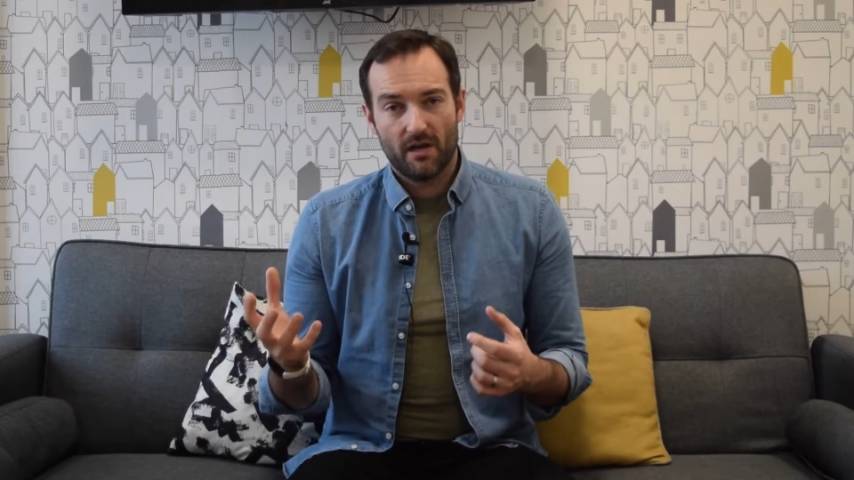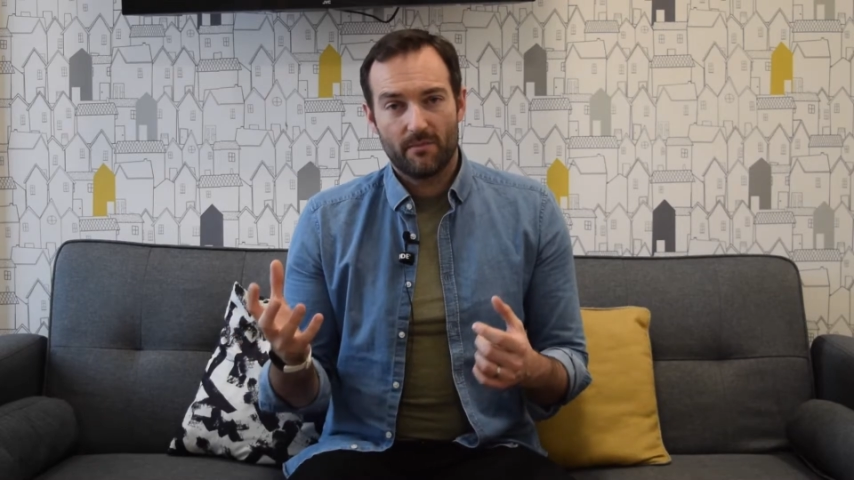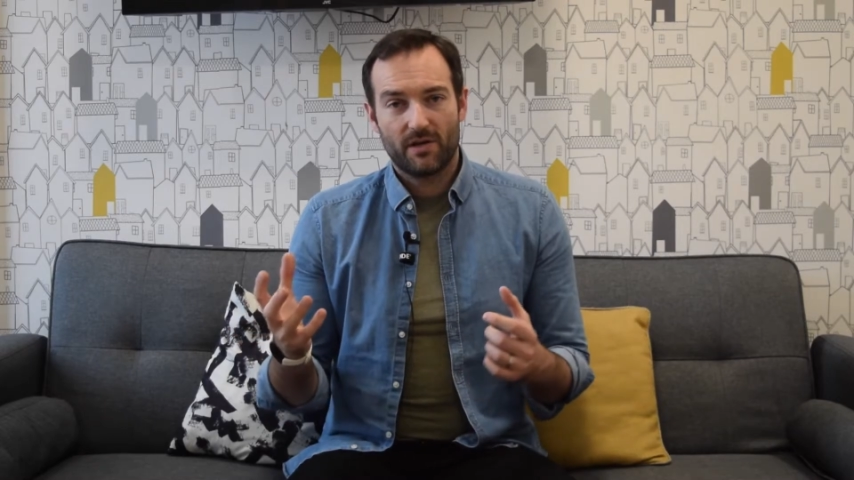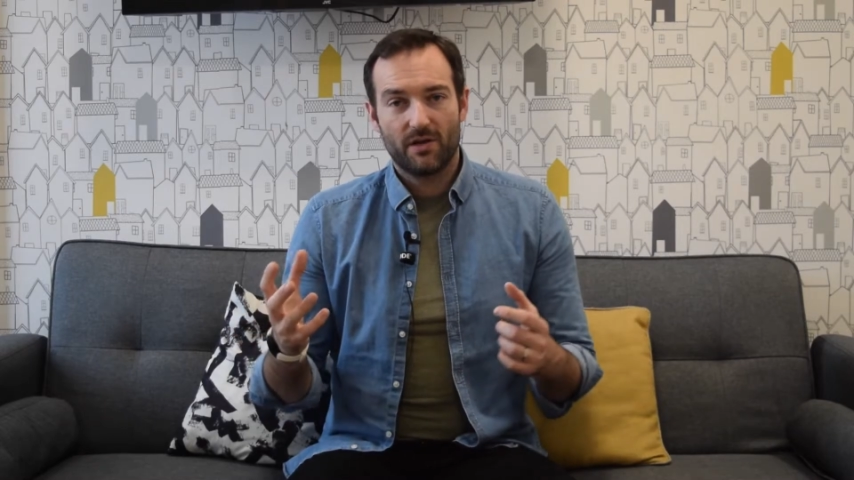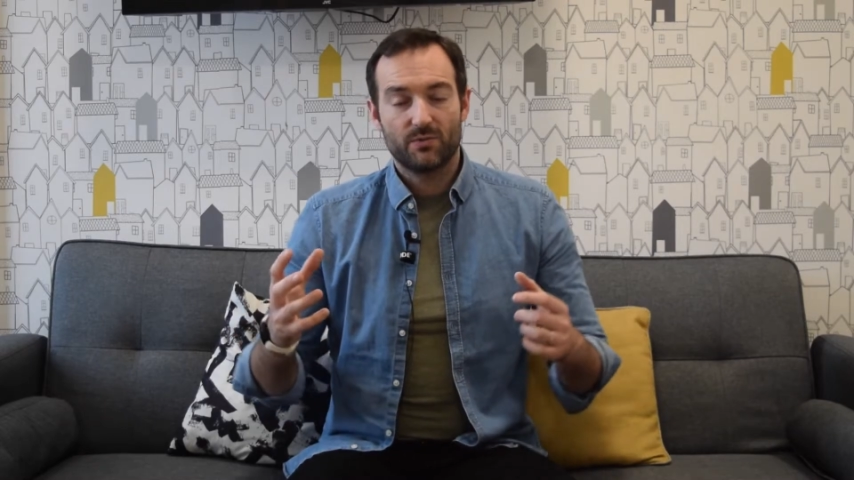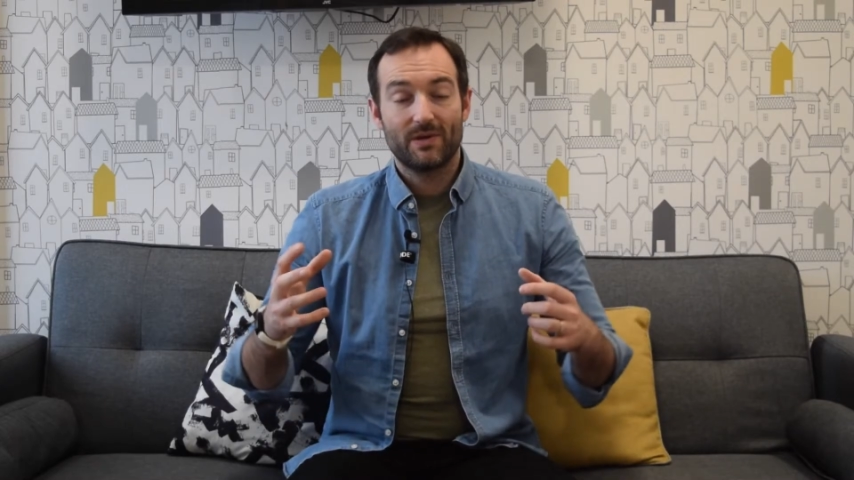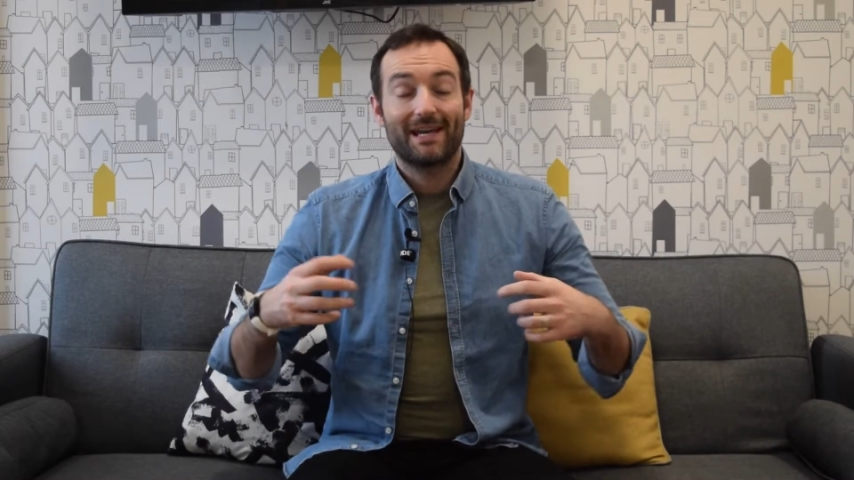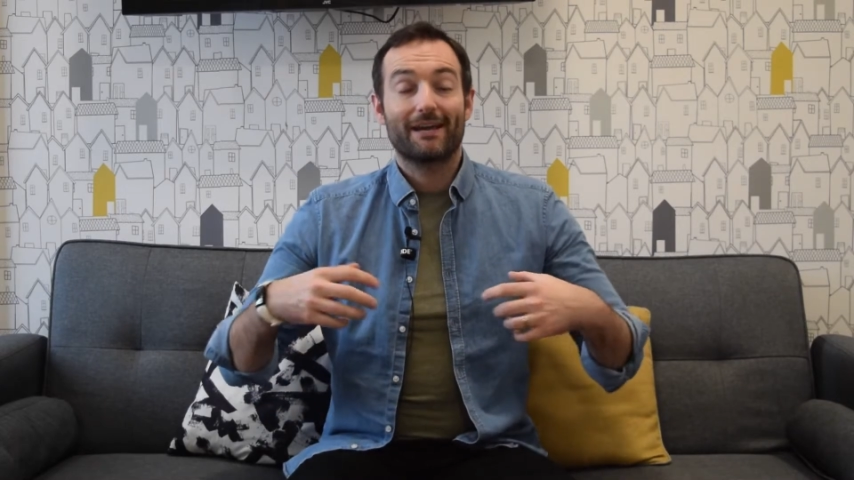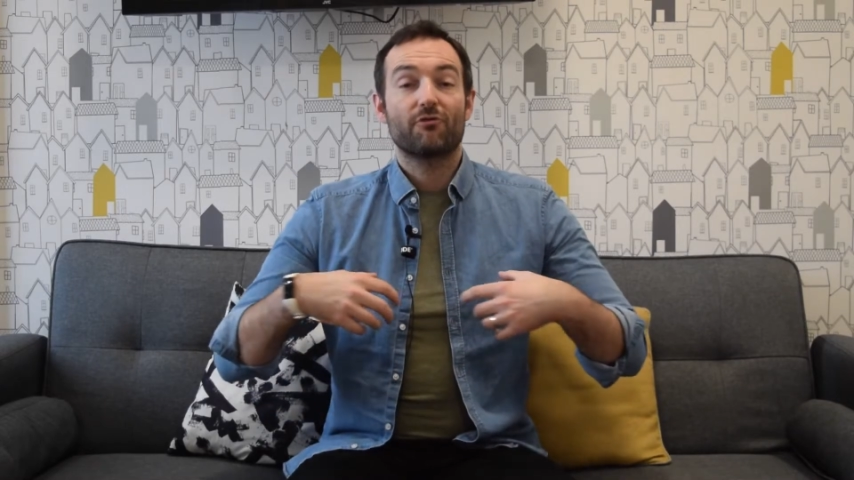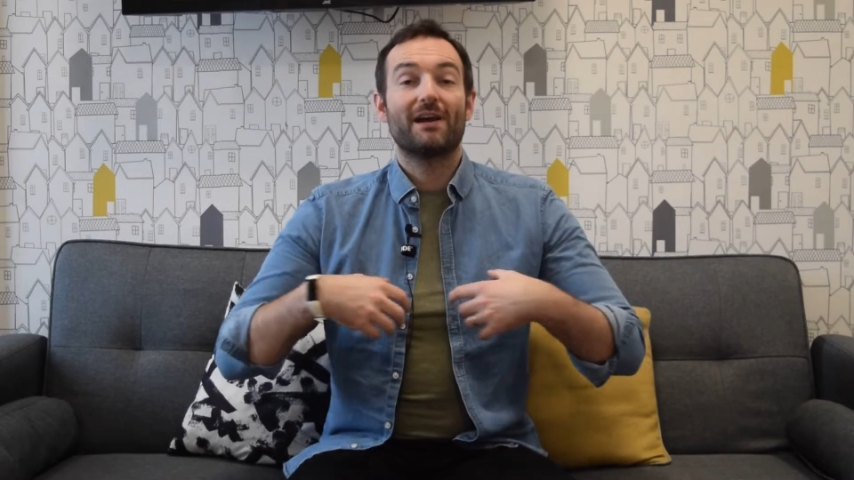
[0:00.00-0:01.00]
because we
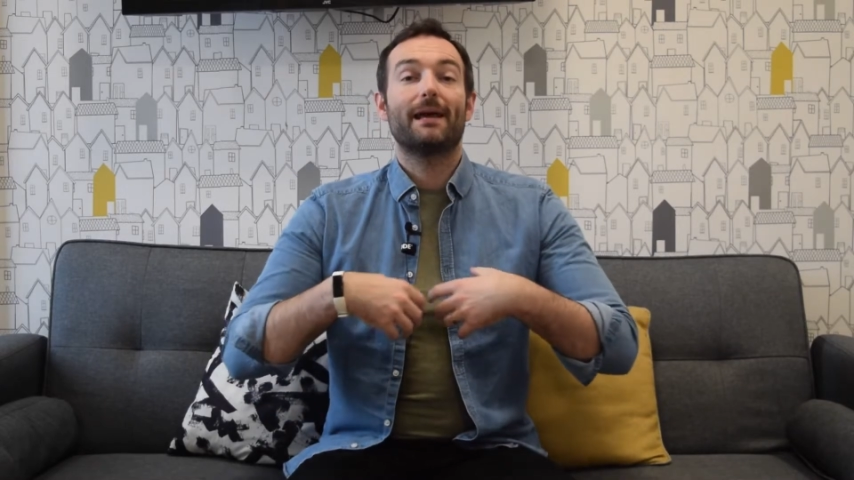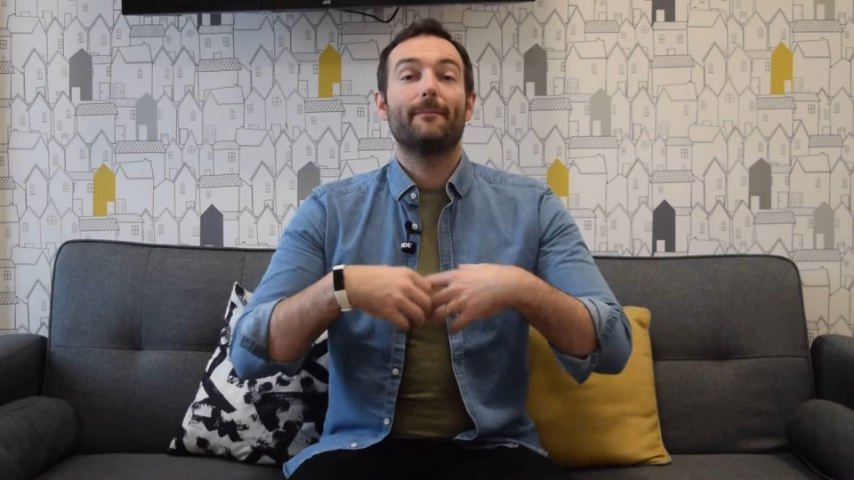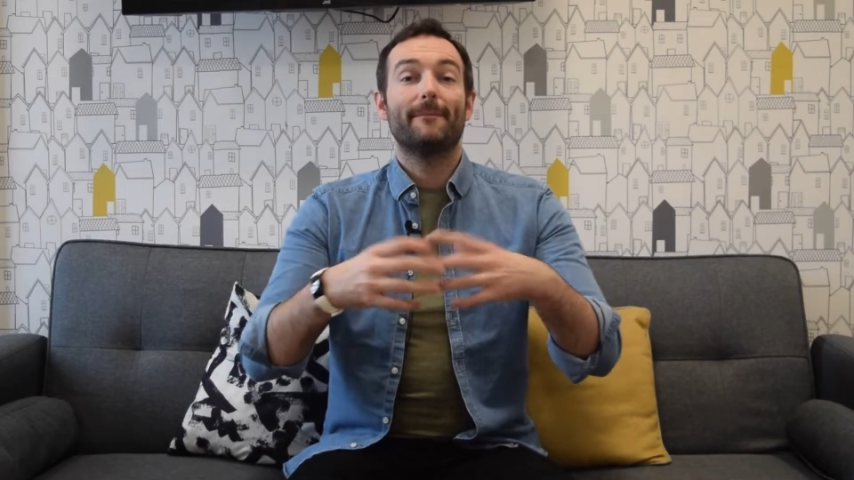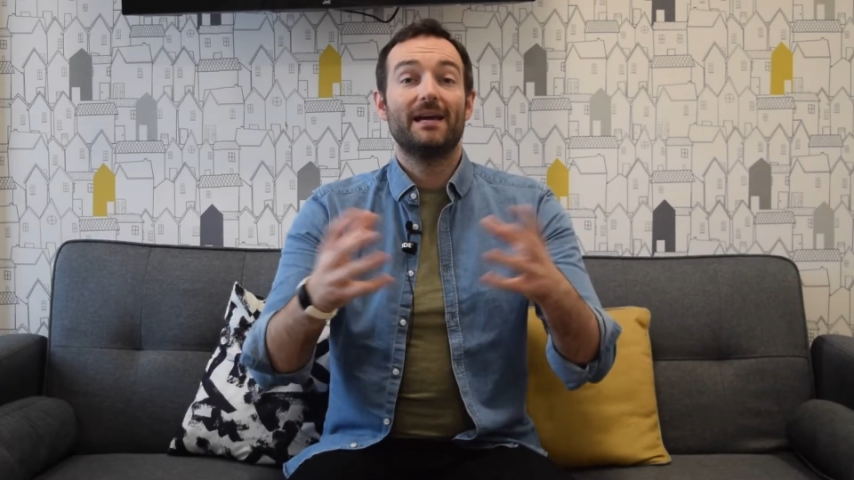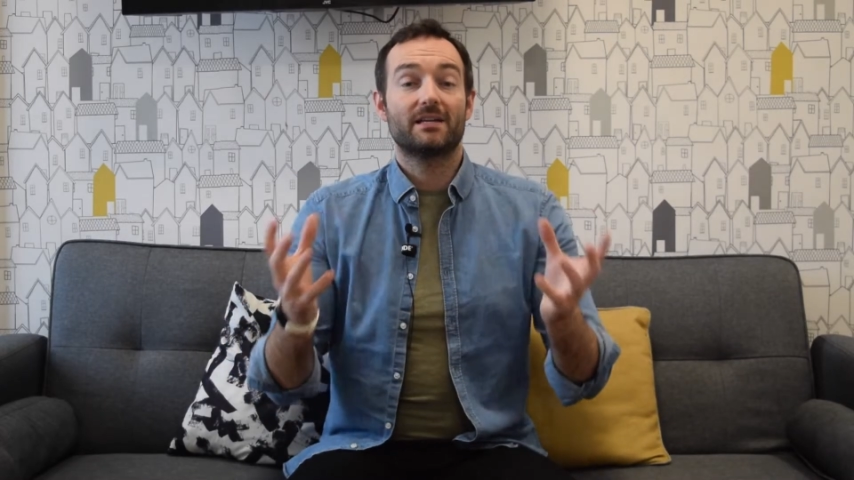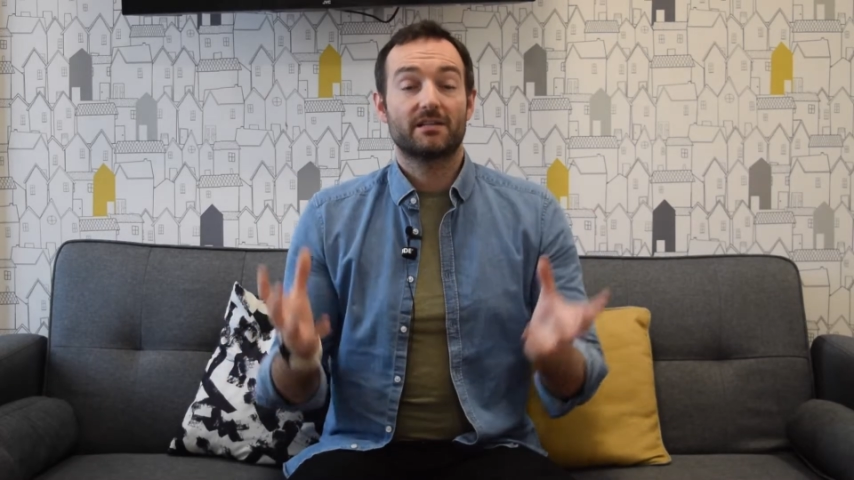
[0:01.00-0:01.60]
create a mix